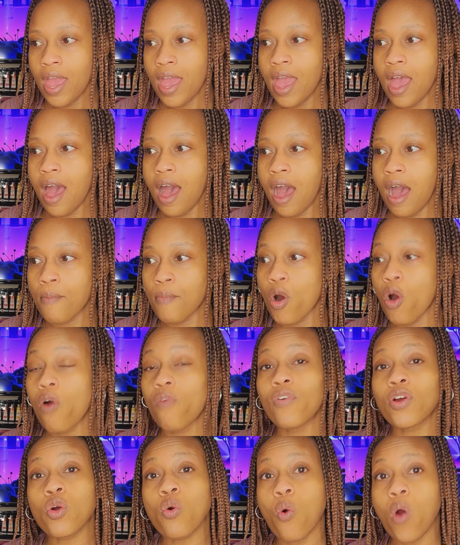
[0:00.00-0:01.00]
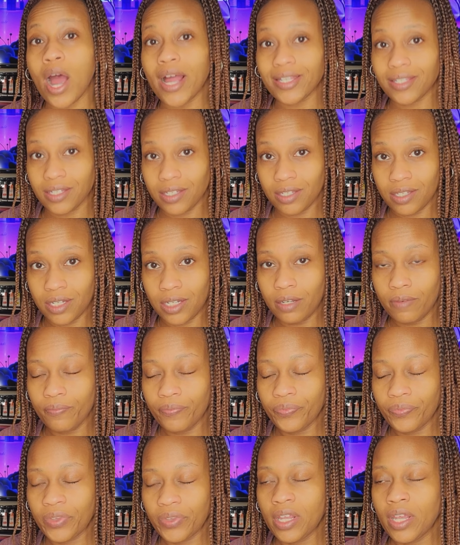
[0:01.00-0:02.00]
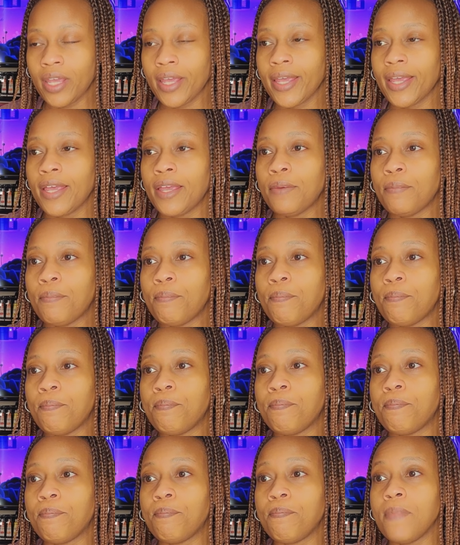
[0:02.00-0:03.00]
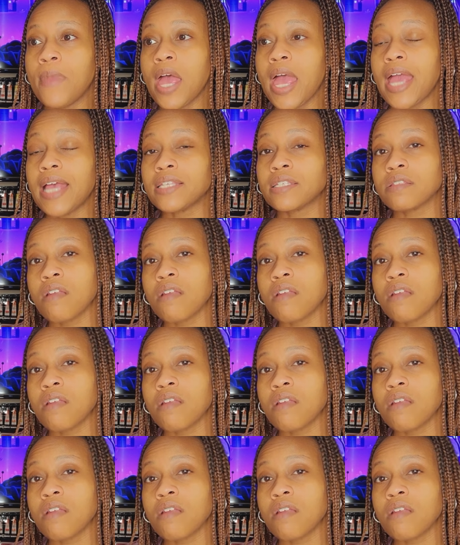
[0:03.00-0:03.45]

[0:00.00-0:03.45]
over quantity, as